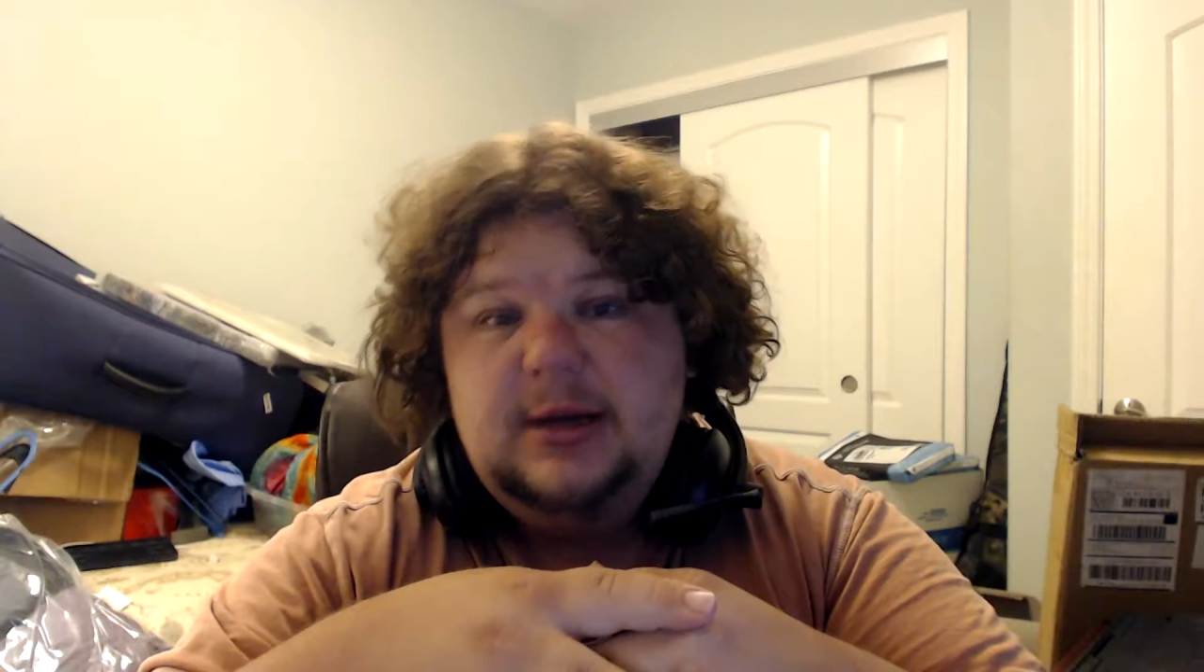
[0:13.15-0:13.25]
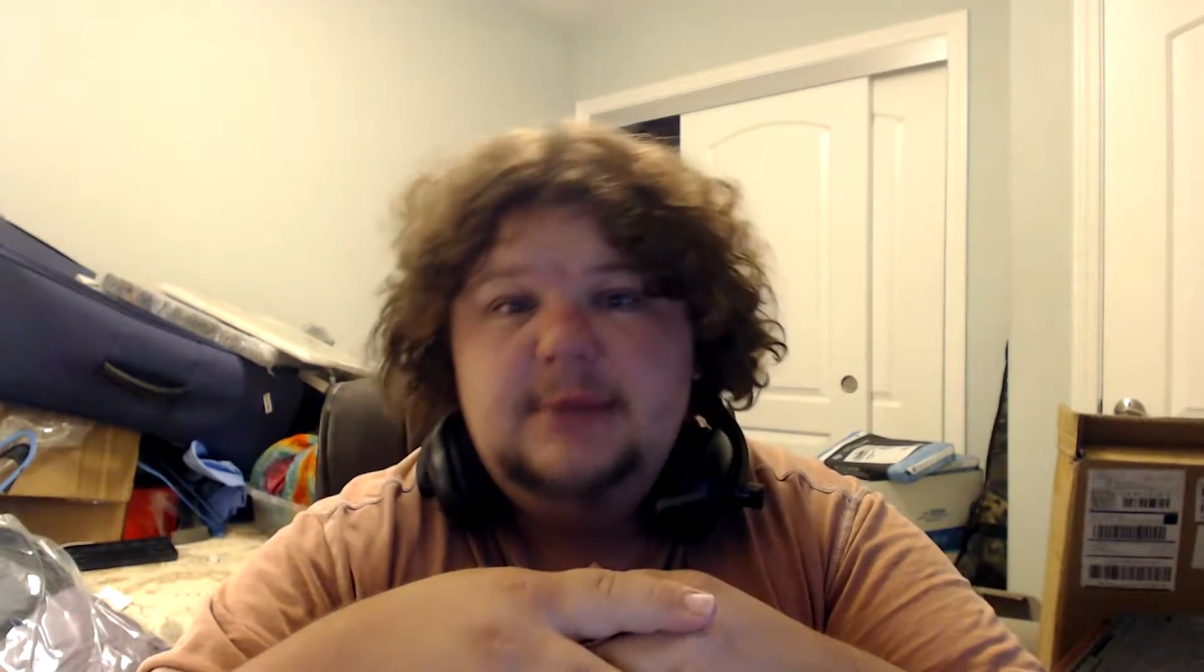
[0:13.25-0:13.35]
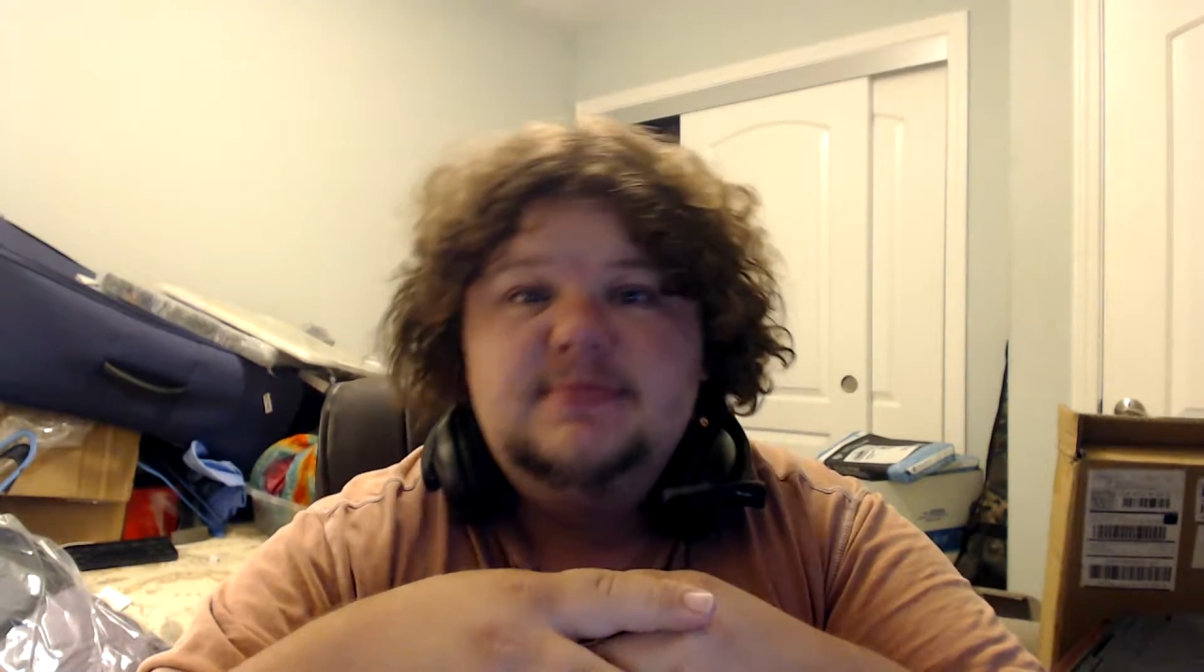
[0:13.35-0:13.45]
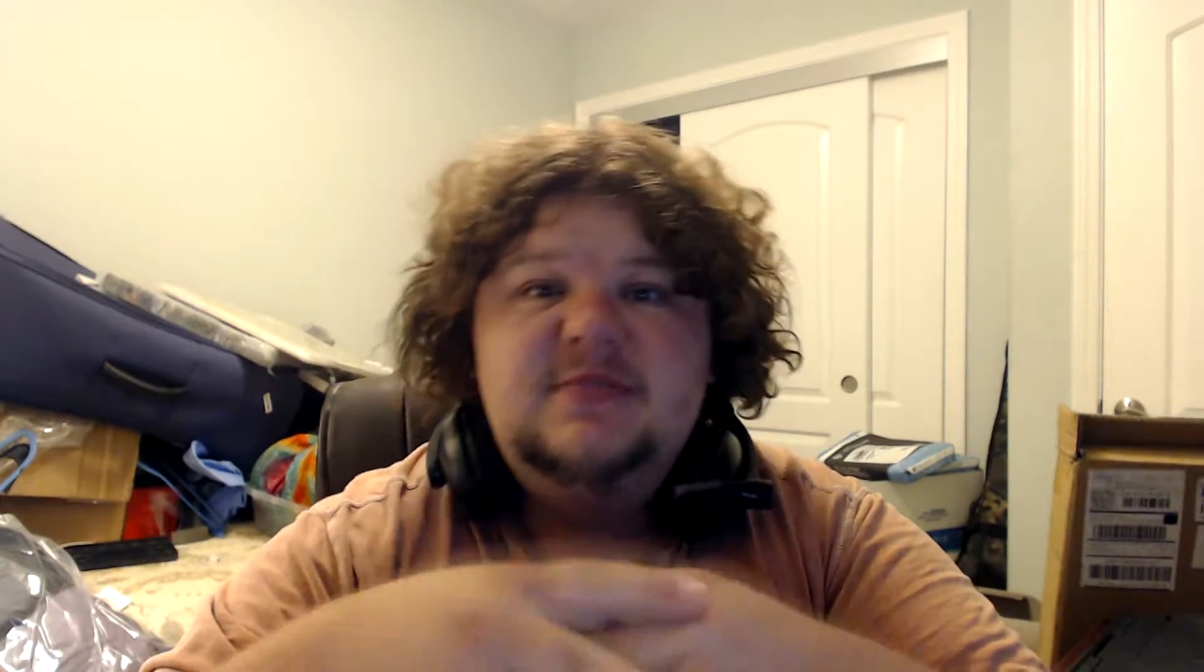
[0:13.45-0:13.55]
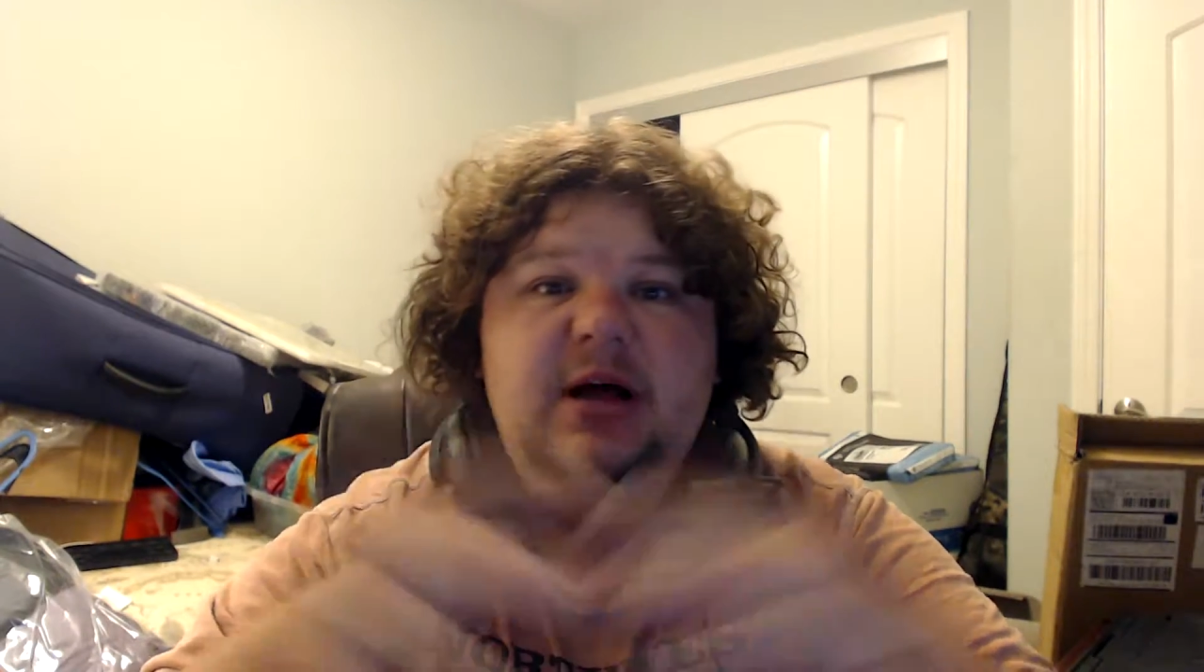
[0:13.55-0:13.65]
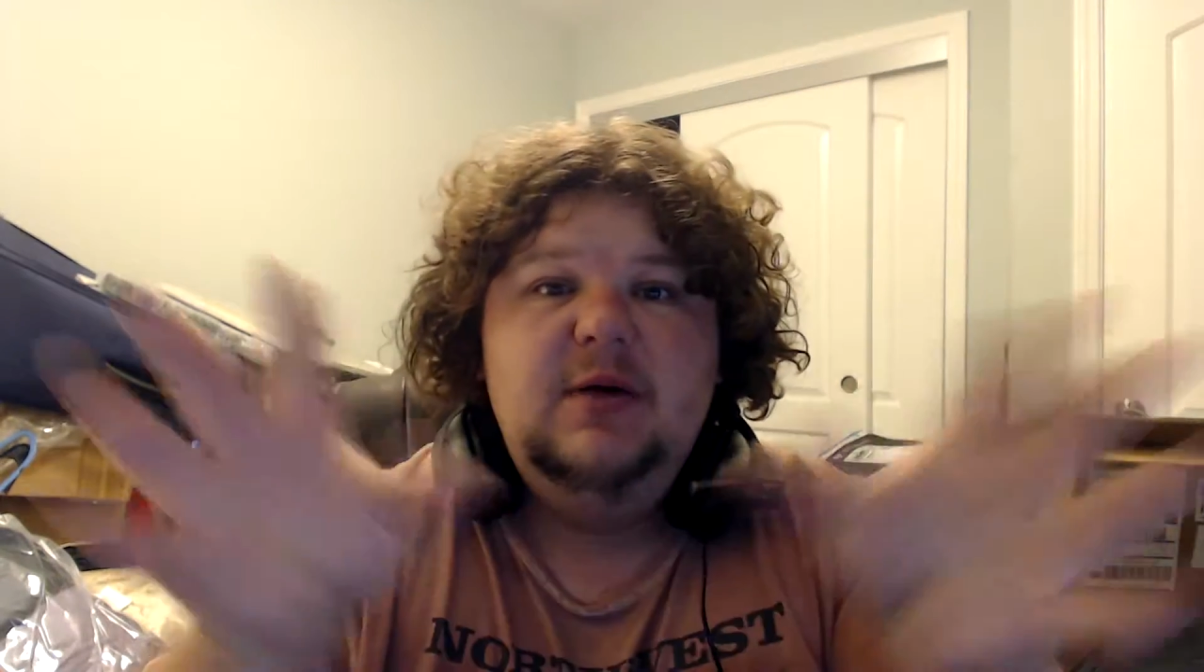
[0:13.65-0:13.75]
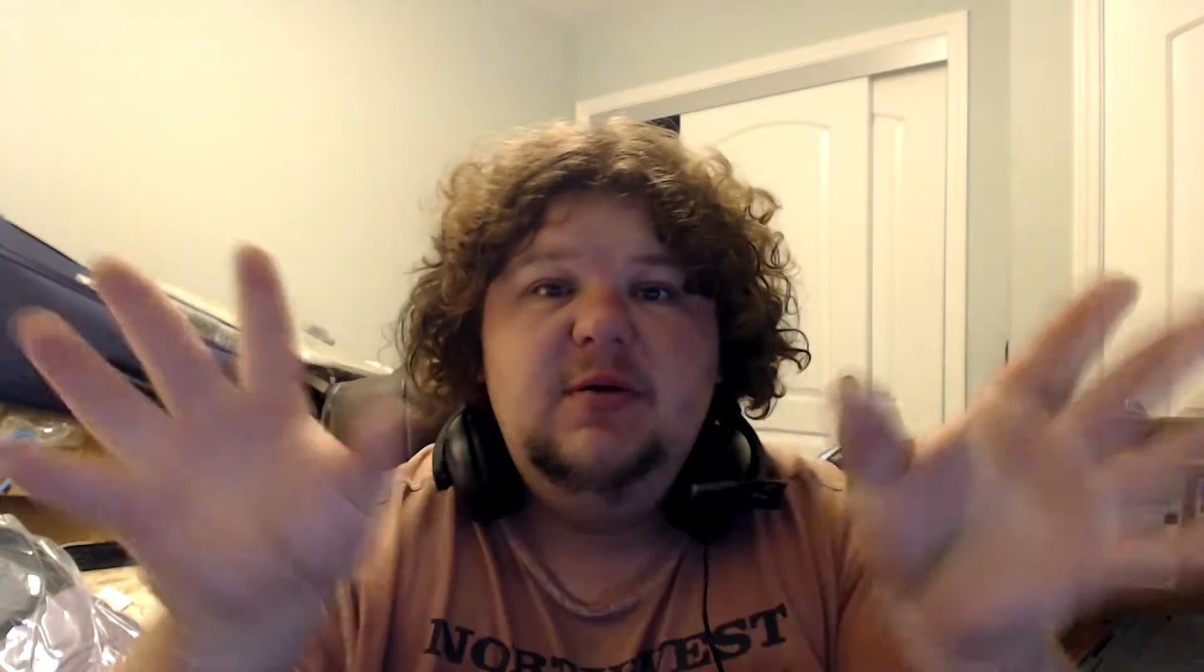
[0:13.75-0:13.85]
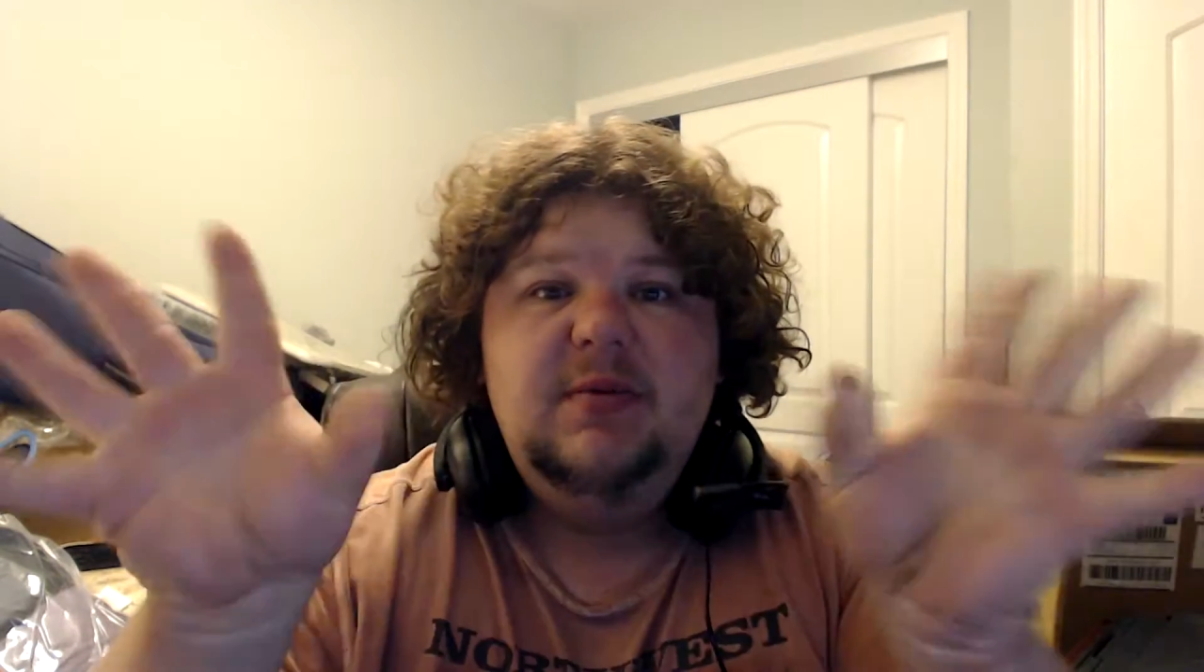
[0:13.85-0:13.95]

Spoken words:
a